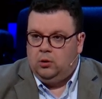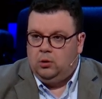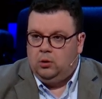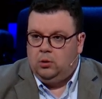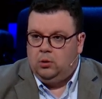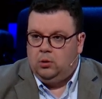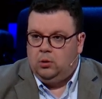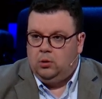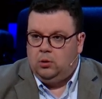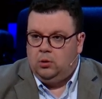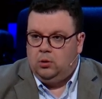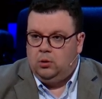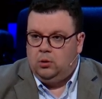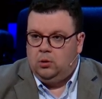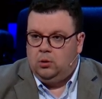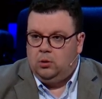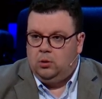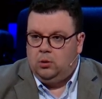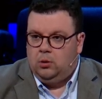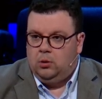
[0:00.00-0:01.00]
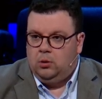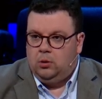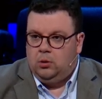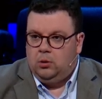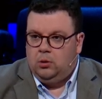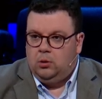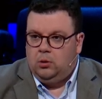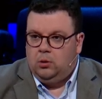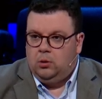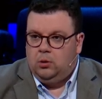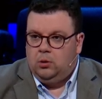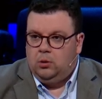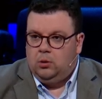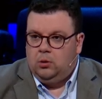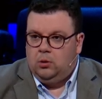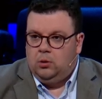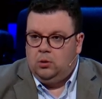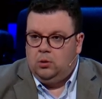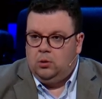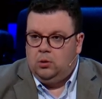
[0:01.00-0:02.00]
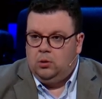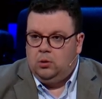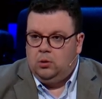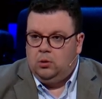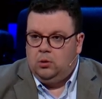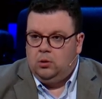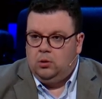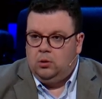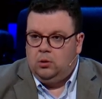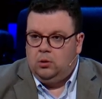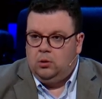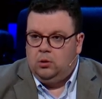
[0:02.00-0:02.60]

Nothing is said.